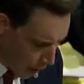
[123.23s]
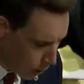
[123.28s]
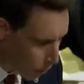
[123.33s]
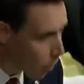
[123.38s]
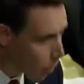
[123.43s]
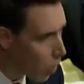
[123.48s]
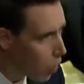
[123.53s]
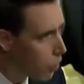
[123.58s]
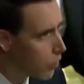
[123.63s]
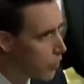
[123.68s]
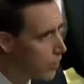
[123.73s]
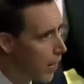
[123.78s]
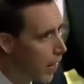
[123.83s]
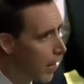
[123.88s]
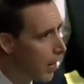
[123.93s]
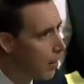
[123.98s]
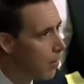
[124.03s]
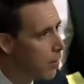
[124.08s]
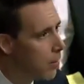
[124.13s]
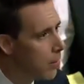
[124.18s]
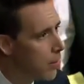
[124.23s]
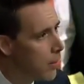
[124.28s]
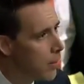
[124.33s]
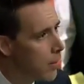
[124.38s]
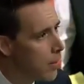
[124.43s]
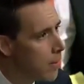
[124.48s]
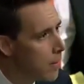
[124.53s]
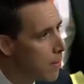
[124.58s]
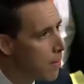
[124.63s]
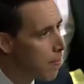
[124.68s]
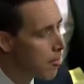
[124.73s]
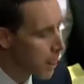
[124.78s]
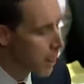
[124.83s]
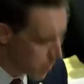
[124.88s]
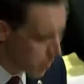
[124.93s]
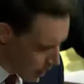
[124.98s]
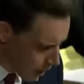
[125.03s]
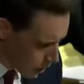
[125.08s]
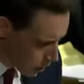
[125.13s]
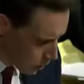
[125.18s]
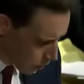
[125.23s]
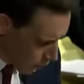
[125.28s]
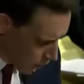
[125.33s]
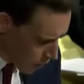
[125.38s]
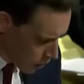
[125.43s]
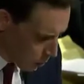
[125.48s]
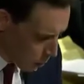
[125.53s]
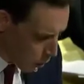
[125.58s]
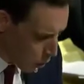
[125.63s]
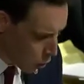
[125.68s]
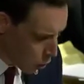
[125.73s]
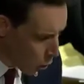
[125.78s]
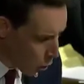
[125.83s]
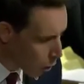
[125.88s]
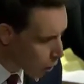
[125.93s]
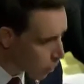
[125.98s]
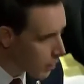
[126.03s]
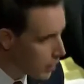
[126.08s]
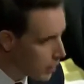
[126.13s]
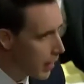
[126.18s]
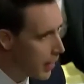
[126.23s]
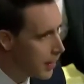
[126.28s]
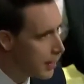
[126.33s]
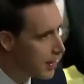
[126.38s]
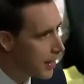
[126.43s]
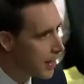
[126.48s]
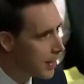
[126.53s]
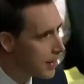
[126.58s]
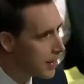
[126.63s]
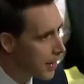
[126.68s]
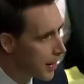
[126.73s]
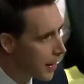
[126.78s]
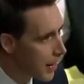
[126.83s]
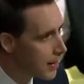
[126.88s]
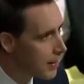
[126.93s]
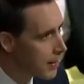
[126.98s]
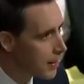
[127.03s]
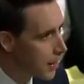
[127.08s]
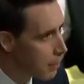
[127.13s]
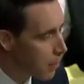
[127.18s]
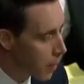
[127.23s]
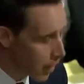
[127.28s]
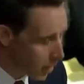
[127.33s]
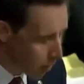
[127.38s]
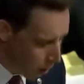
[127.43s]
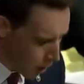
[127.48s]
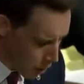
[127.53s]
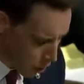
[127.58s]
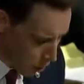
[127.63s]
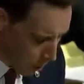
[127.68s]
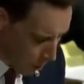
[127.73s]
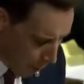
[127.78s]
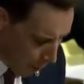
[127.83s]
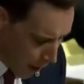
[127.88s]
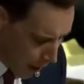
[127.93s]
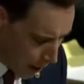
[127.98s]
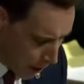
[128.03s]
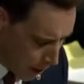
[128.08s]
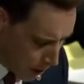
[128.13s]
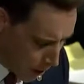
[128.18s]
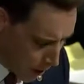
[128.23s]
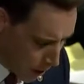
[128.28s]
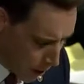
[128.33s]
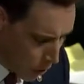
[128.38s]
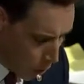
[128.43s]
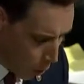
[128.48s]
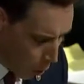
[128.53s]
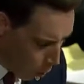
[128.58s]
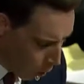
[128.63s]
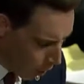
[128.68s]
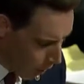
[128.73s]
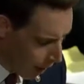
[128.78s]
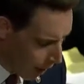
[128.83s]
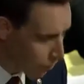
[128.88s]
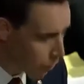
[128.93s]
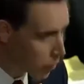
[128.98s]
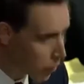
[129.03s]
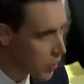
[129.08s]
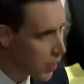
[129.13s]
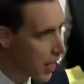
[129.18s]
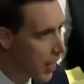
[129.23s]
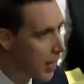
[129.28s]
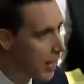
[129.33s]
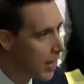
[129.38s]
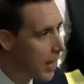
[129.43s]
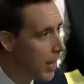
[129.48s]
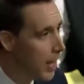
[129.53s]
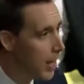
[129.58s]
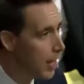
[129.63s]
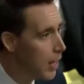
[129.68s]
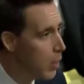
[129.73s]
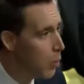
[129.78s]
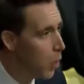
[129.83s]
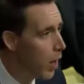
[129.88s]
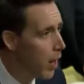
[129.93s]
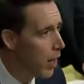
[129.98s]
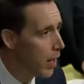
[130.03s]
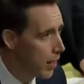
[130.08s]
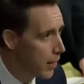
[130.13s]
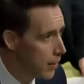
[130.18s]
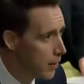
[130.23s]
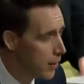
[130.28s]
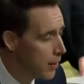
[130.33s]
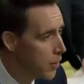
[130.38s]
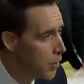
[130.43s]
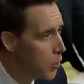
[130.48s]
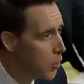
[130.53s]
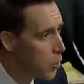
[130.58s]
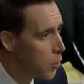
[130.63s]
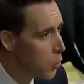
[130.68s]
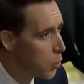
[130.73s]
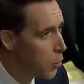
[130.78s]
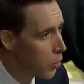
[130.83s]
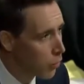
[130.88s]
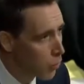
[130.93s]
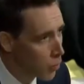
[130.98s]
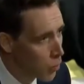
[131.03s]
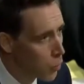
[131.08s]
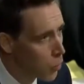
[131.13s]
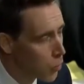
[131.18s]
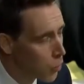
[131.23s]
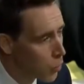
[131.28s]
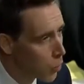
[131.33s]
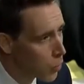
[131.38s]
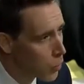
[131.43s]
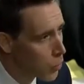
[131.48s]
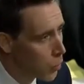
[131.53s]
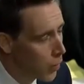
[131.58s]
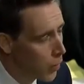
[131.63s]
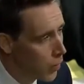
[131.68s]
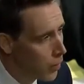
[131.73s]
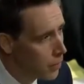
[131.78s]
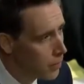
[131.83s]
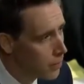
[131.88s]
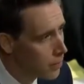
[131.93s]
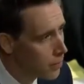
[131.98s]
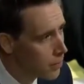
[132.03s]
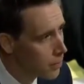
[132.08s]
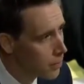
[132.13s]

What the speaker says: under oath now, does Facebook coordinate its content moderation policies or efforts in any way with Google or Twitter?